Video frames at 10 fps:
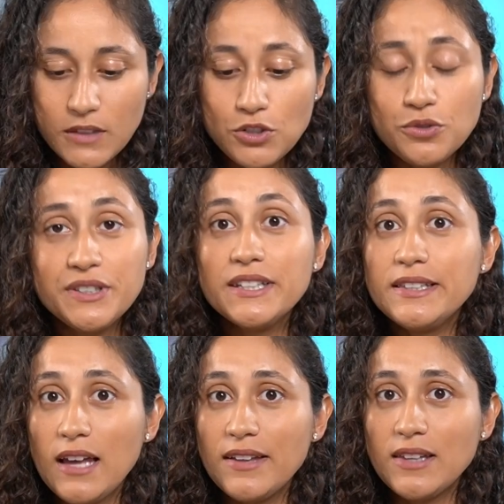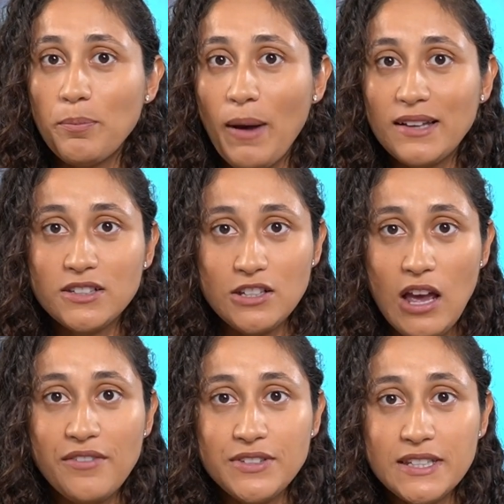you did end up passing your
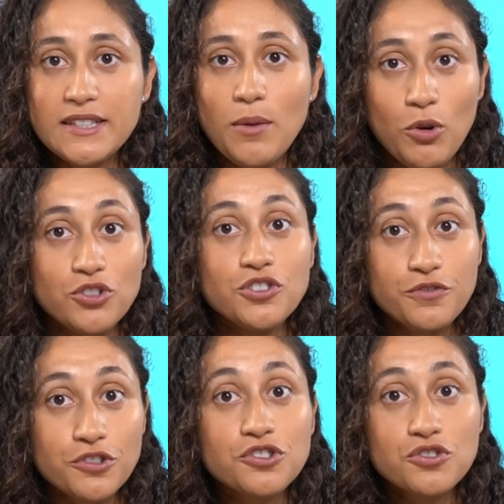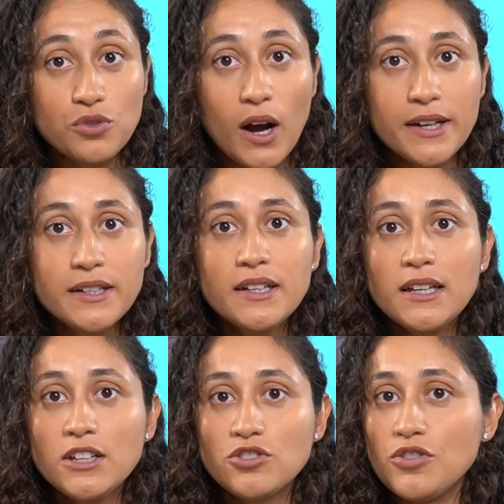FE exam on your first try.
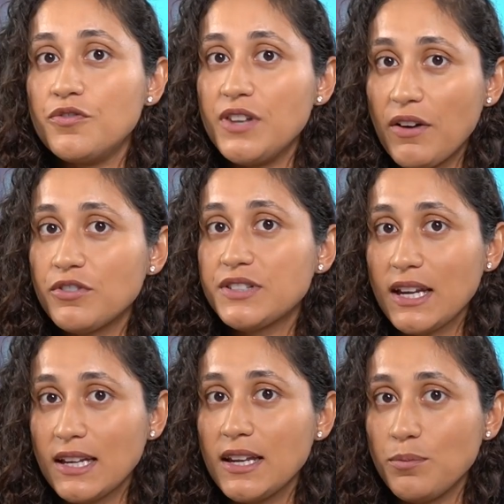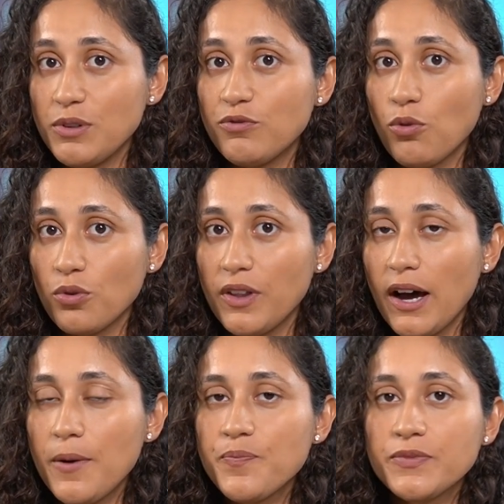So you've never taken it before
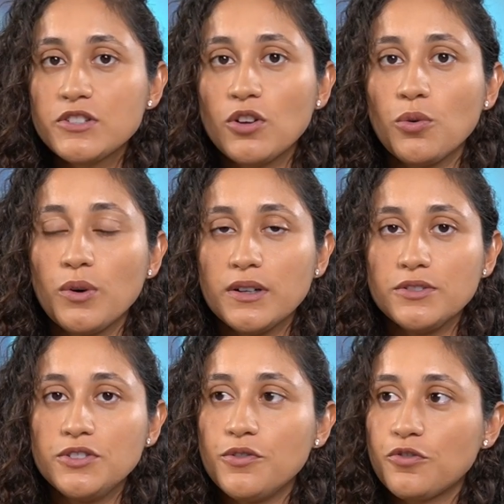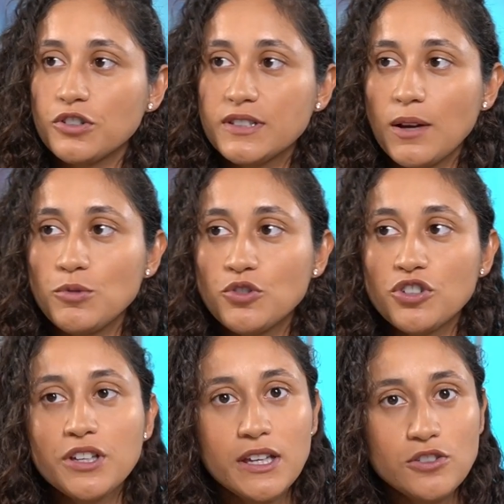that. So uh, the first time you
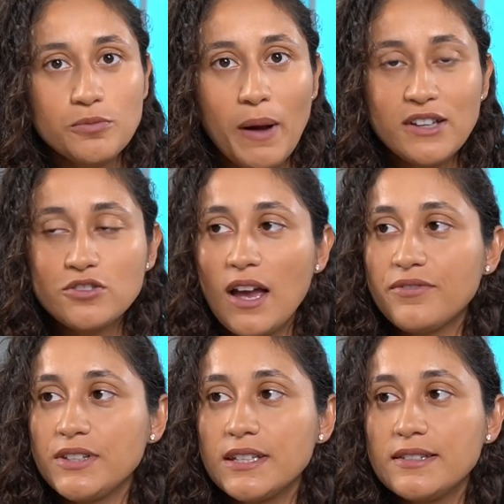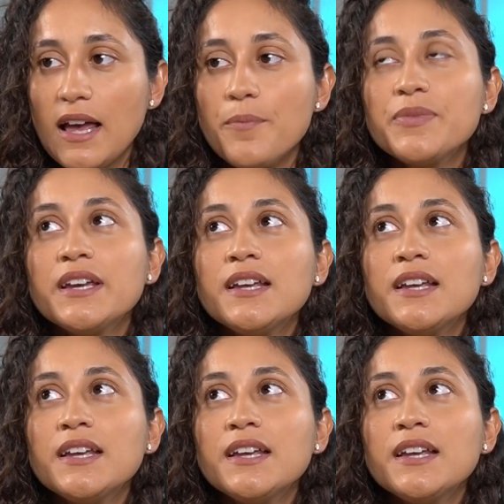took it, you passed your FE exam.